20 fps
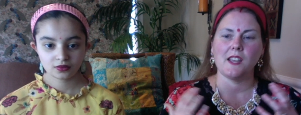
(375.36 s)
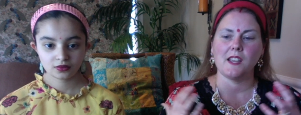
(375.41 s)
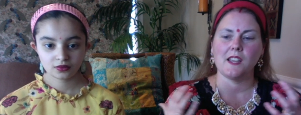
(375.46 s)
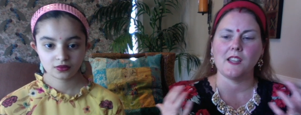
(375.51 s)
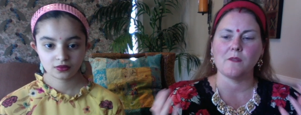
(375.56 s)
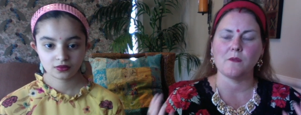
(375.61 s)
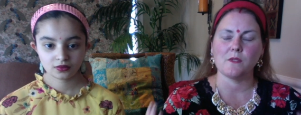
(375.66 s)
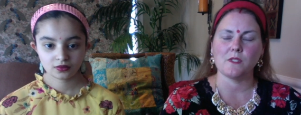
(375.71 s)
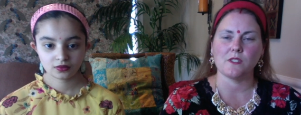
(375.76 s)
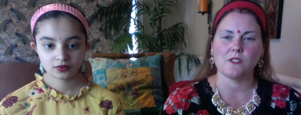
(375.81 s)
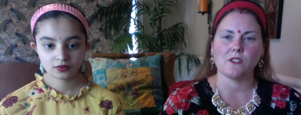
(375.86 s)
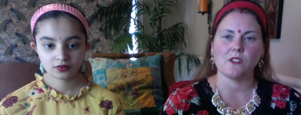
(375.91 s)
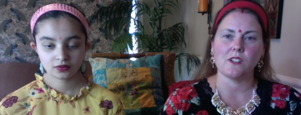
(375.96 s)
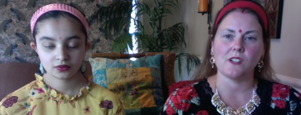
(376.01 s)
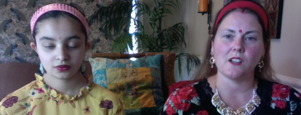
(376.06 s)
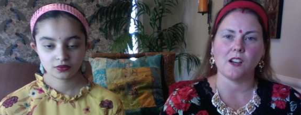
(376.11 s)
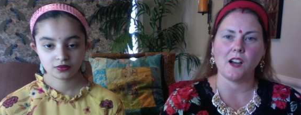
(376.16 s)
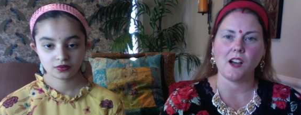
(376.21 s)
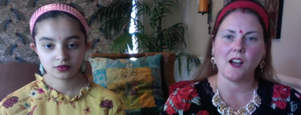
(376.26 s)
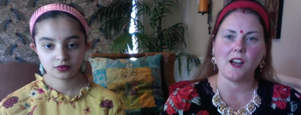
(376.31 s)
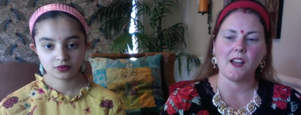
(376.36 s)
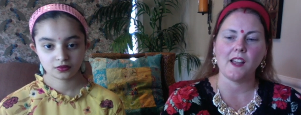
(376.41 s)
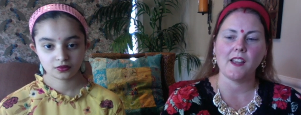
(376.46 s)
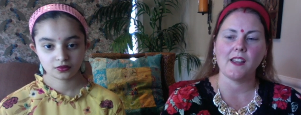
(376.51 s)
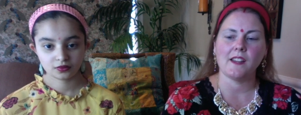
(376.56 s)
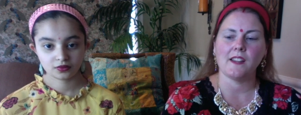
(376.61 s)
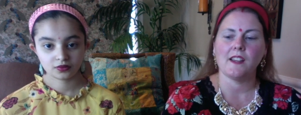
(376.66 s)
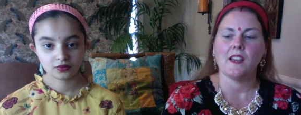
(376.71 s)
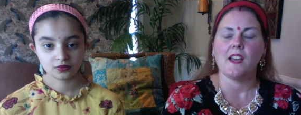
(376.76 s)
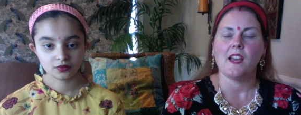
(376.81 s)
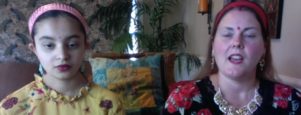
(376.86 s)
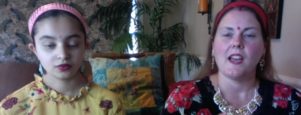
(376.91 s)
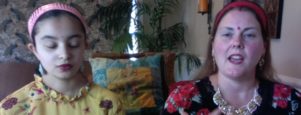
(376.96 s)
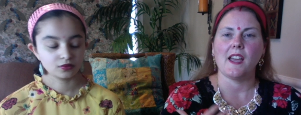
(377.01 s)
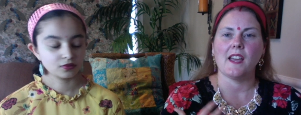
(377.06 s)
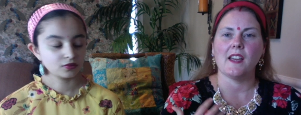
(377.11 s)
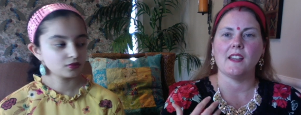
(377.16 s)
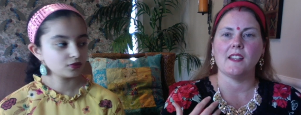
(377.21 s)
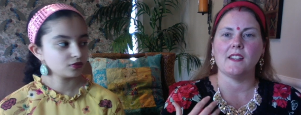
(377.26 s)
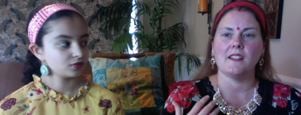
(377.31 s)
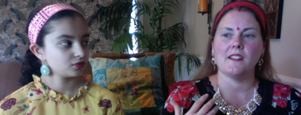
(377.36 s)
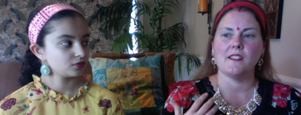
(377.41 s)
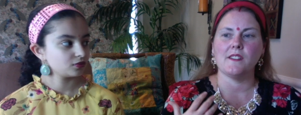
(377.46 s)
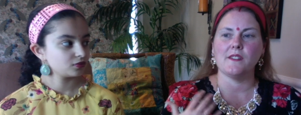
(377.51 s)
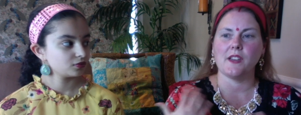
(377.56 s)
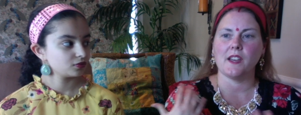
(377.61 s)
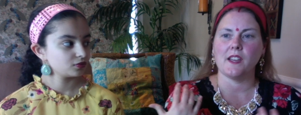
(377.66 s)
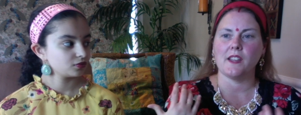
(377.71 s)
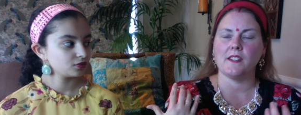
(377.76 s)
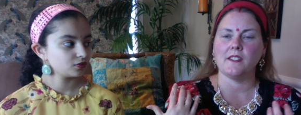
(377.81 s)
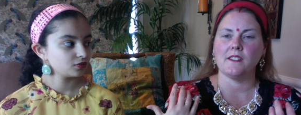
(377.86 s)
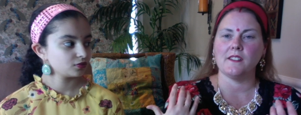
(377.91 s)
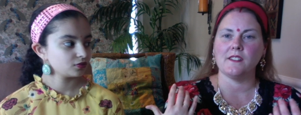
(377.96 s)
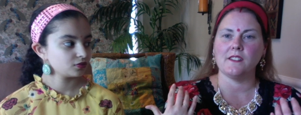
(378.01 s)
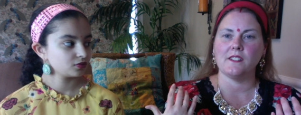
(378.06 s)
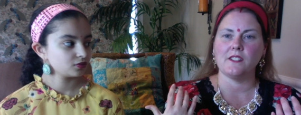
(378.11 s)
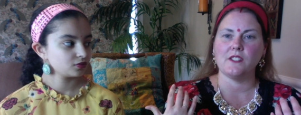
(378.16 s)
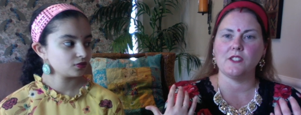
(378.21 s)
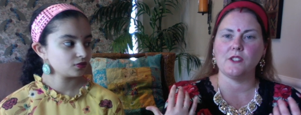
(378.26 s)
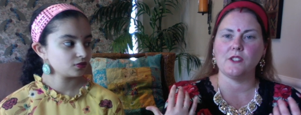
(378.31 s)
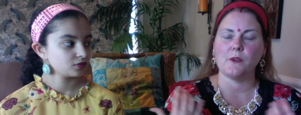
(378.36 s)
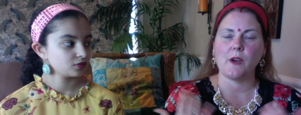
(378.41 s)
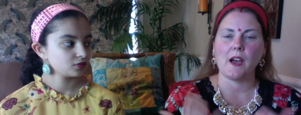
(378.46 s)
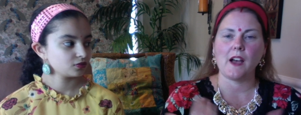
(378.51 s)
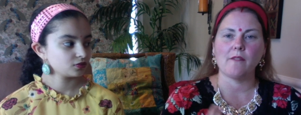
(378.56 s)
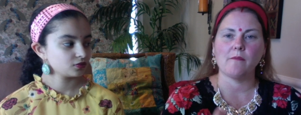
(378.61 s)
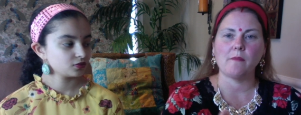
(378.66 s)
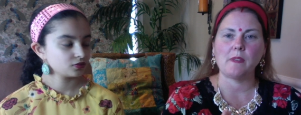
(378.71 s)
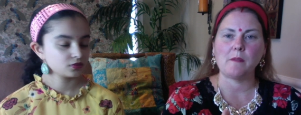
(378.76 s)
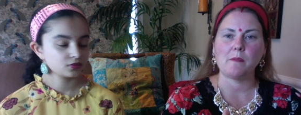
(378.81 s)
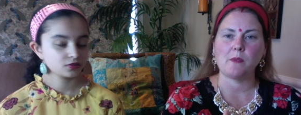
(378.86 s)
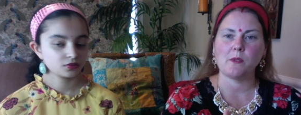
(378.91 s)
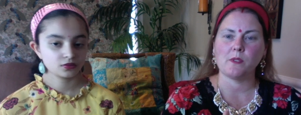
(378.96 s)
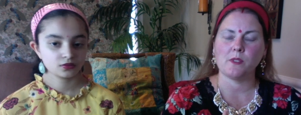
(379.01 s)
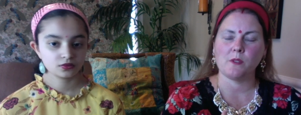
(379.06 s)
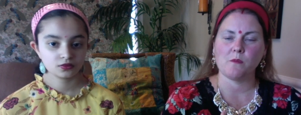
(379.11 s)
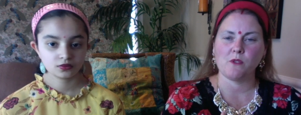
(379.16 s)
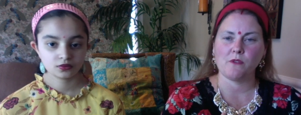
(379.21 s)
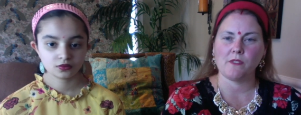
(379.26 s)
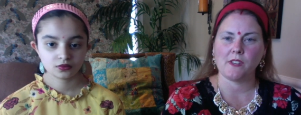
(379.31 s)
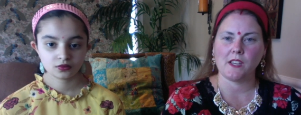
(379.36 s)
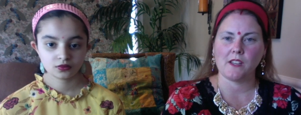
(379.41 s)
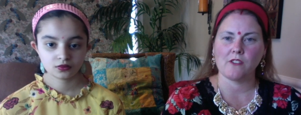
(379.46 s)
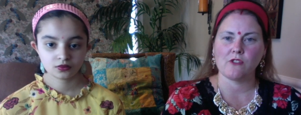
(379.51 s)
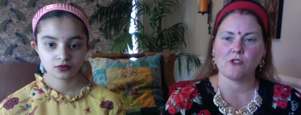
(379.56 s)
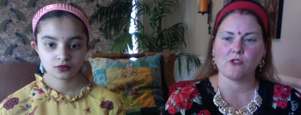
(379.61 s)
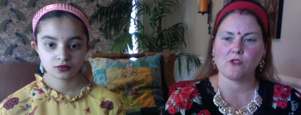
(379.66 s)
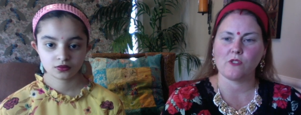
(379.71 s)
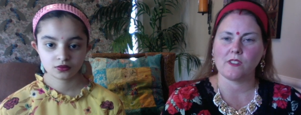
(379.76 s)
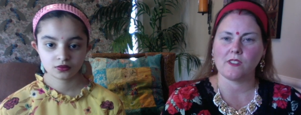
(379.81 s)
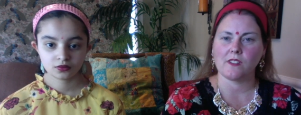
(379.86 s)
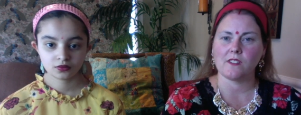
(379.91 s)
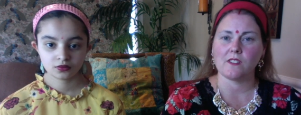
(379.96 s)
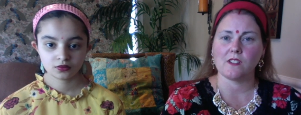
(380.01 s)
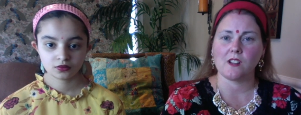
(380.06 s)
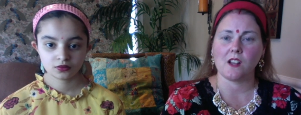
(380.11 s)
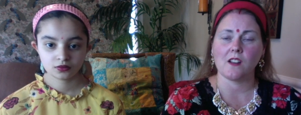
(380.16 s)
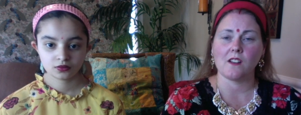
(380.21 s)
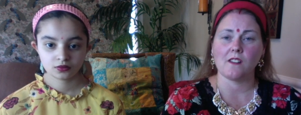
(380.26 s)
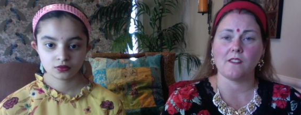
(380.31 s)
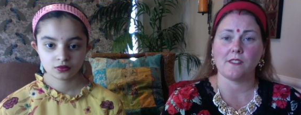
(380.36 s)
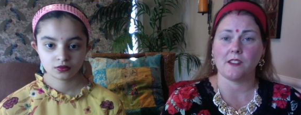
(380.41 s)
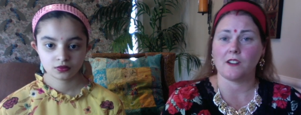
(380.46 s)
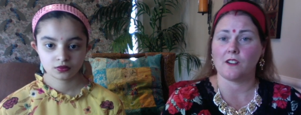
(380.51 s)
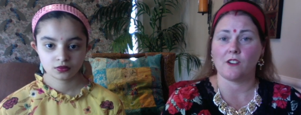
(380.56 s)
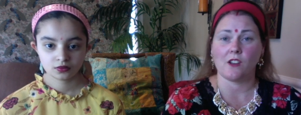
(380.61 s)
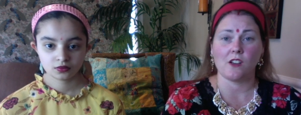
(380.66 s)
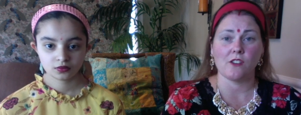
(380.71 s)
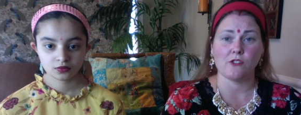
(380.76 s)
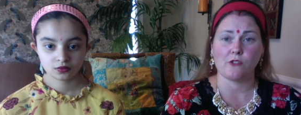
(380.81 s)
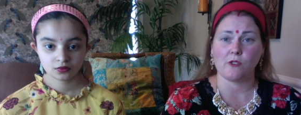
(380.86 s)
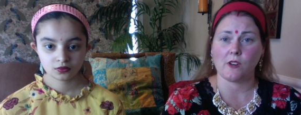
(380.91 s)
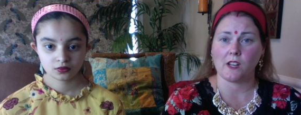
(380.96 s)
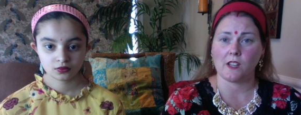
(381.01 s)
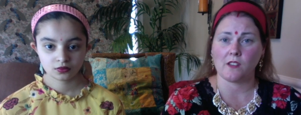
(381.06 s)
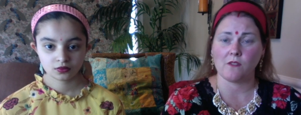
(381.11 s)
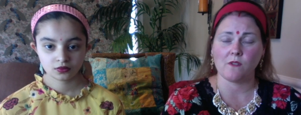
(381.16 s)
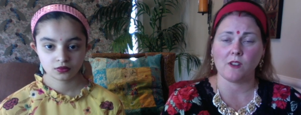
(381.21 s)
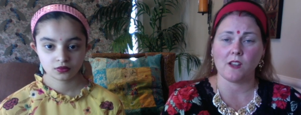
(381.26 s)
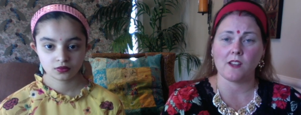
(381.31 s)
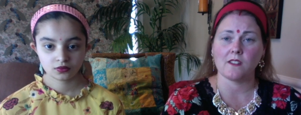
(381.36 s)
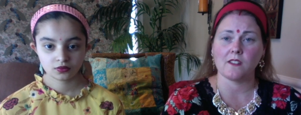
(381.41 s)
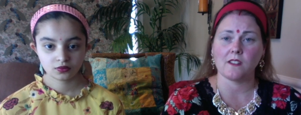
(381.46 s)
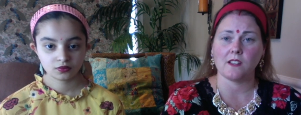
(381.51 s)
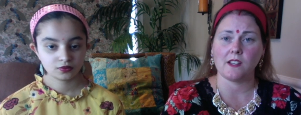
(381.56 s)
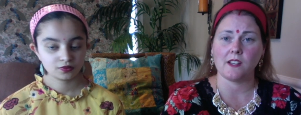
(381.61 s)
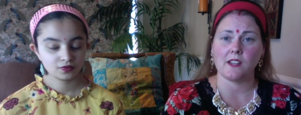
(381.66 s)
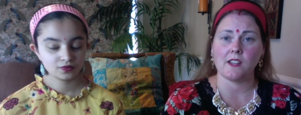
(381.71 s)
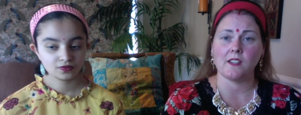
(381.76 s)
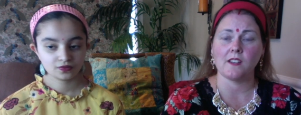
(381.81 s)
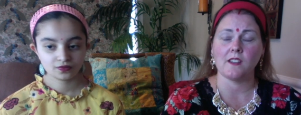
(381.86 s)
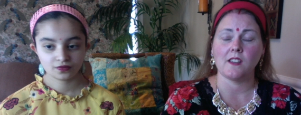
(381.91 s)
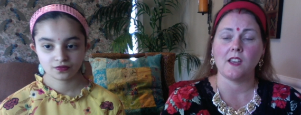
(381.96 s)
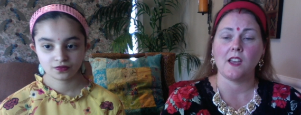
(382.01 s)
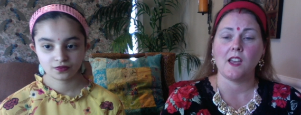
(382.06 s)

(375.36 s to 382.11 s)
Speaker 1: he was a good guy, and then you have people in the movie industry that's not that are not treating you nicely.